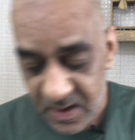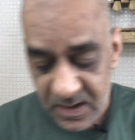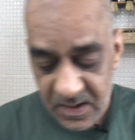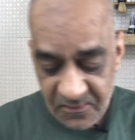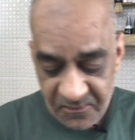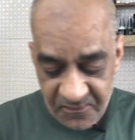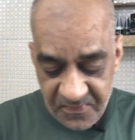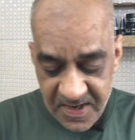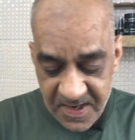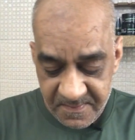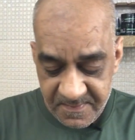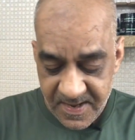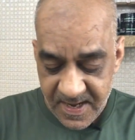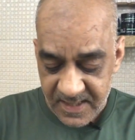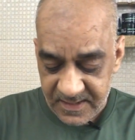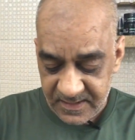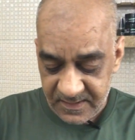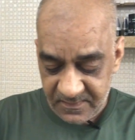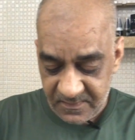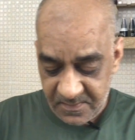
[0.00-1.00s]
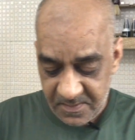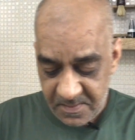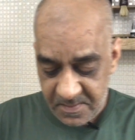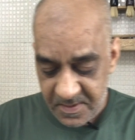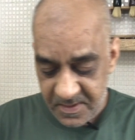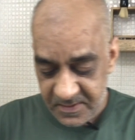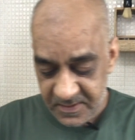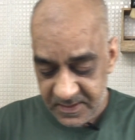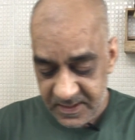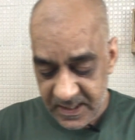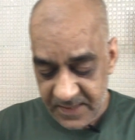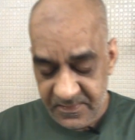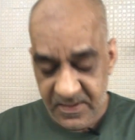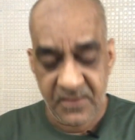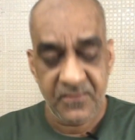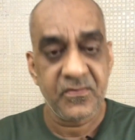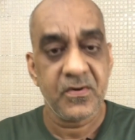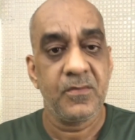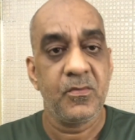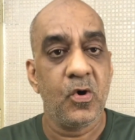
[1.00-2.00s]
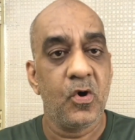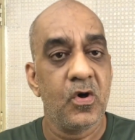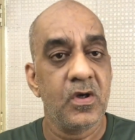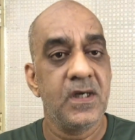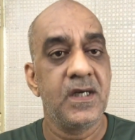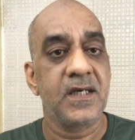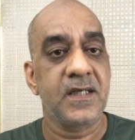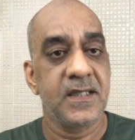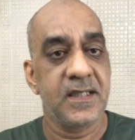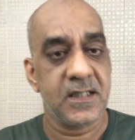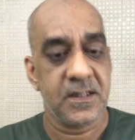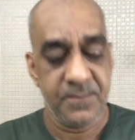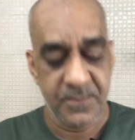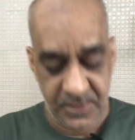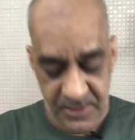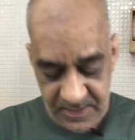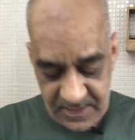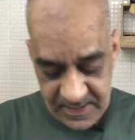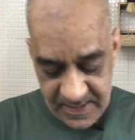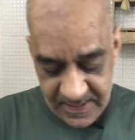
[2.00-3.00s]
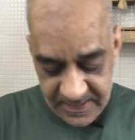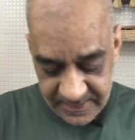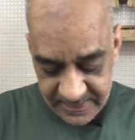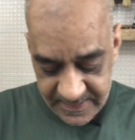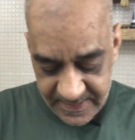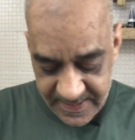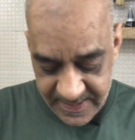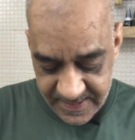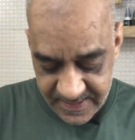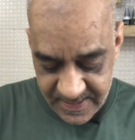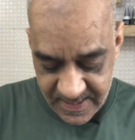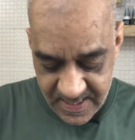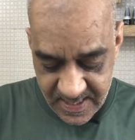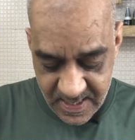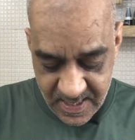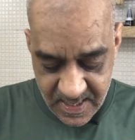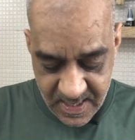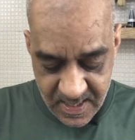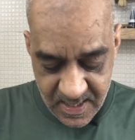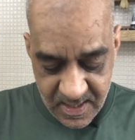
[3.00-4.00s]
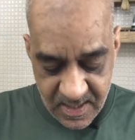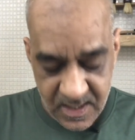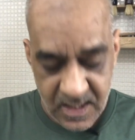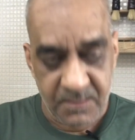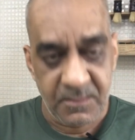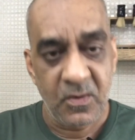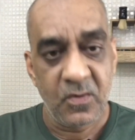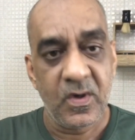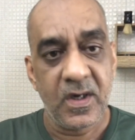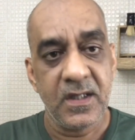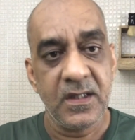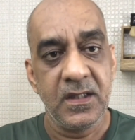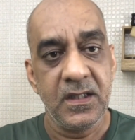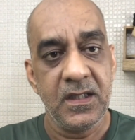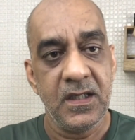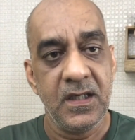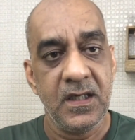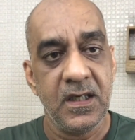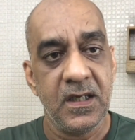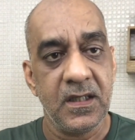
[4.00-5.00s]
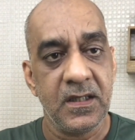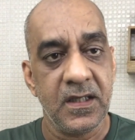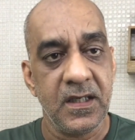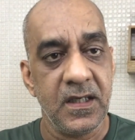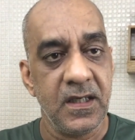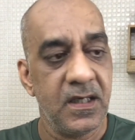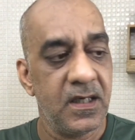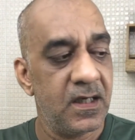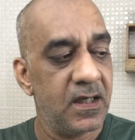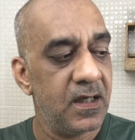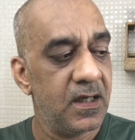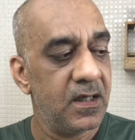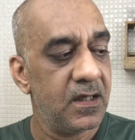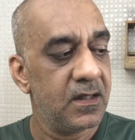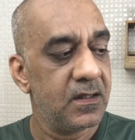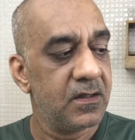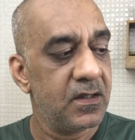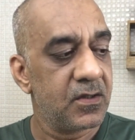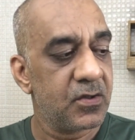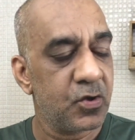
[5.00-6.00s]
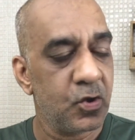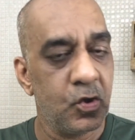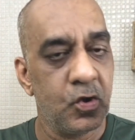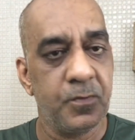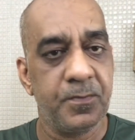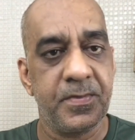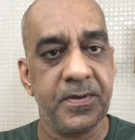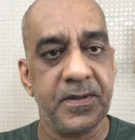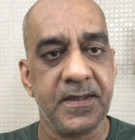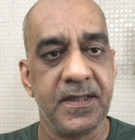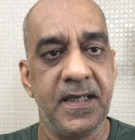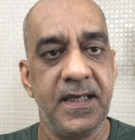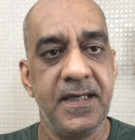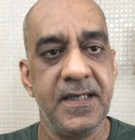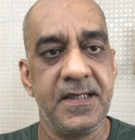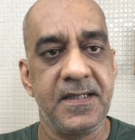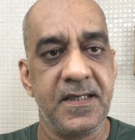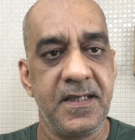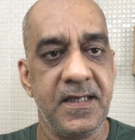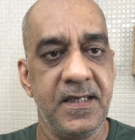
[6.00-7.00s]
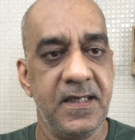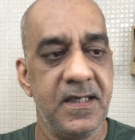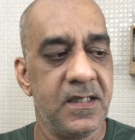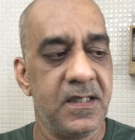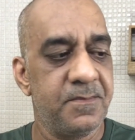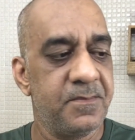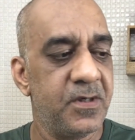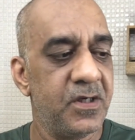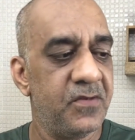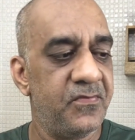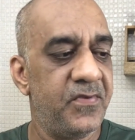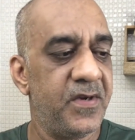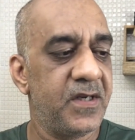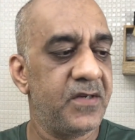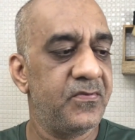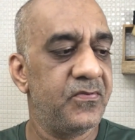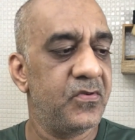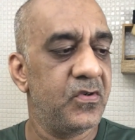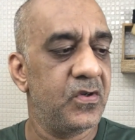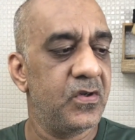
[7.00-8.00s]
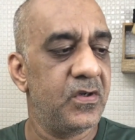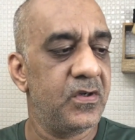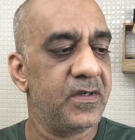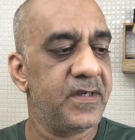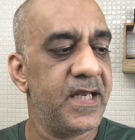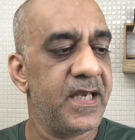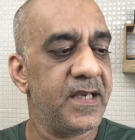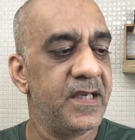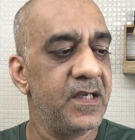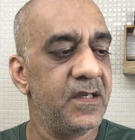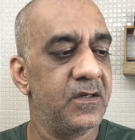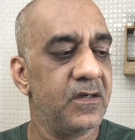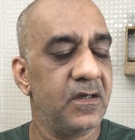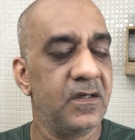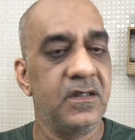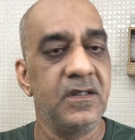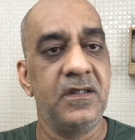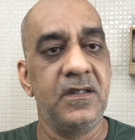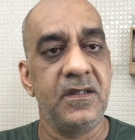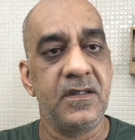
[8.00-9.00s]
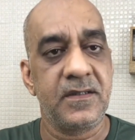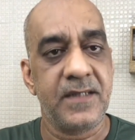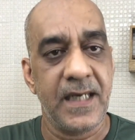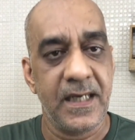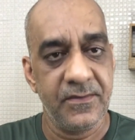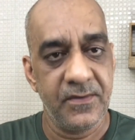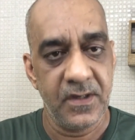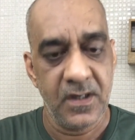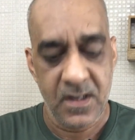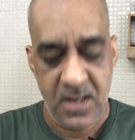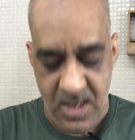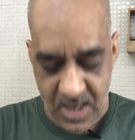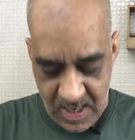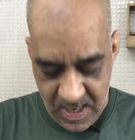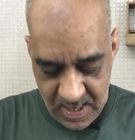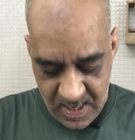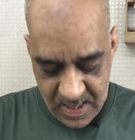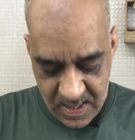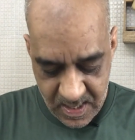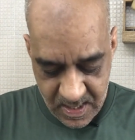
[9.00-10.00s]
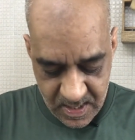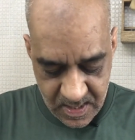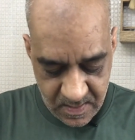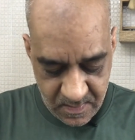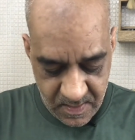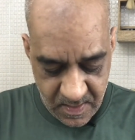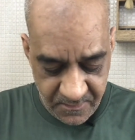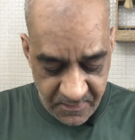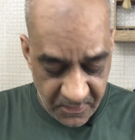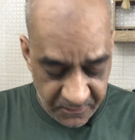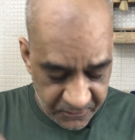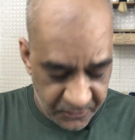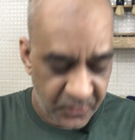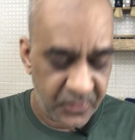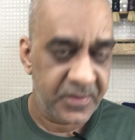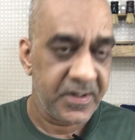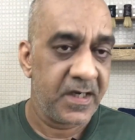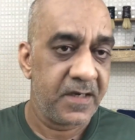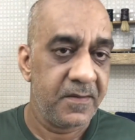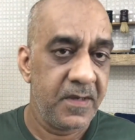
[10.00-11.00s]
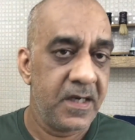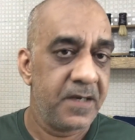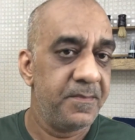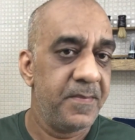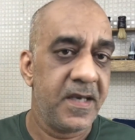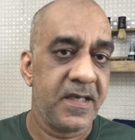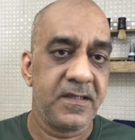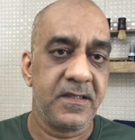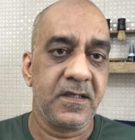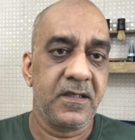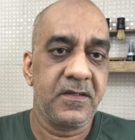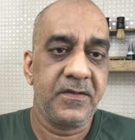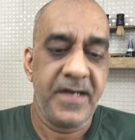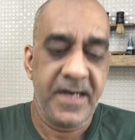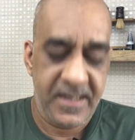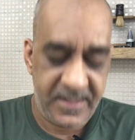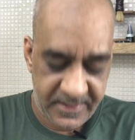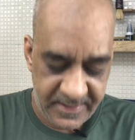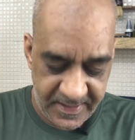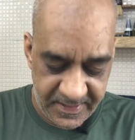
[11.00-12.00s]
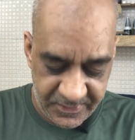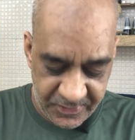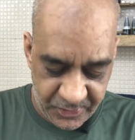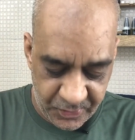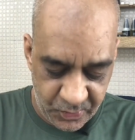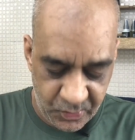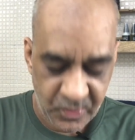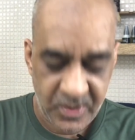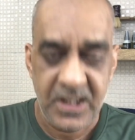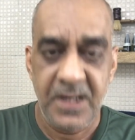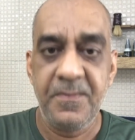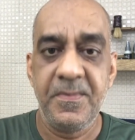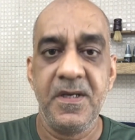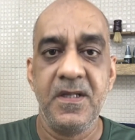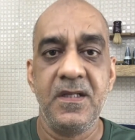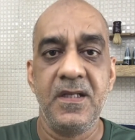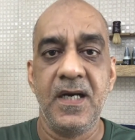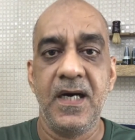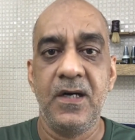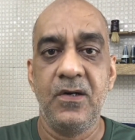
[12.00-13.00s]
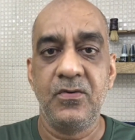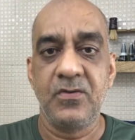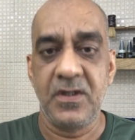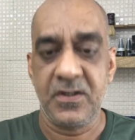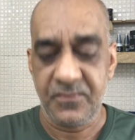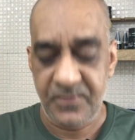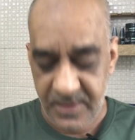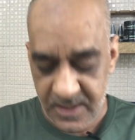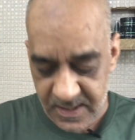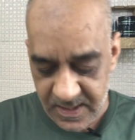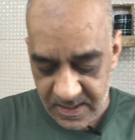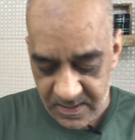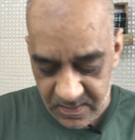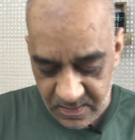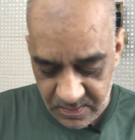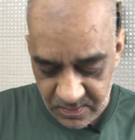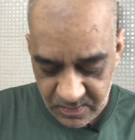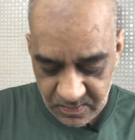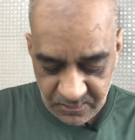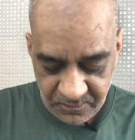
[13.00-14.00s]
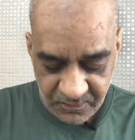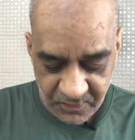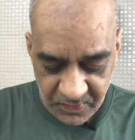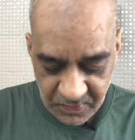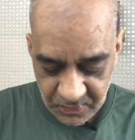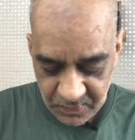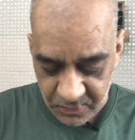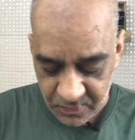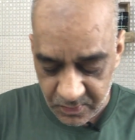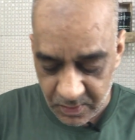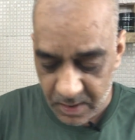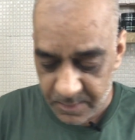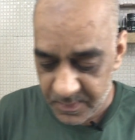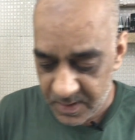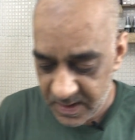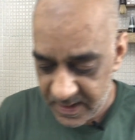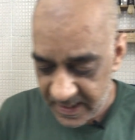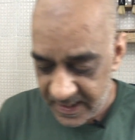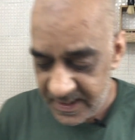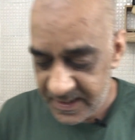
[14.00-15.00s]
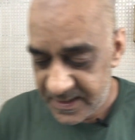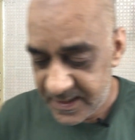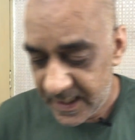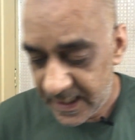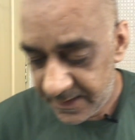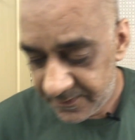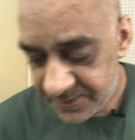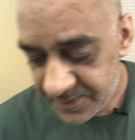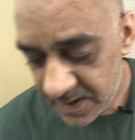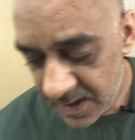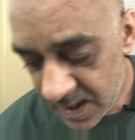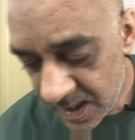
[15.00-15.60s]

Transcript: the feedbacks that we've been receiving from all our customers, is that number one, the soap size is perfect for taking on travel. Of course, it makes great sense to keep it in the house as well, and for your normal daily shaves,